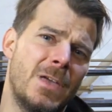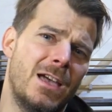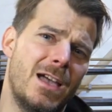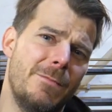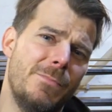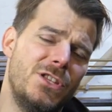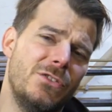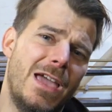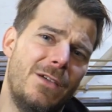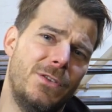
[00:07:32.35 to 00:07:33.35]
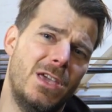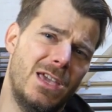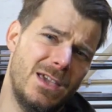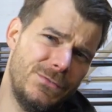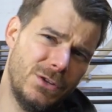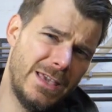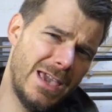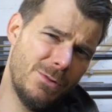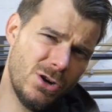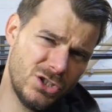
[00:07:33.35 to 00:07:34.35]
but you have for the
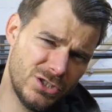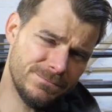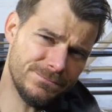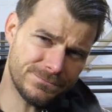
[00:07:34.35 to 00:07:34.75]
gearbox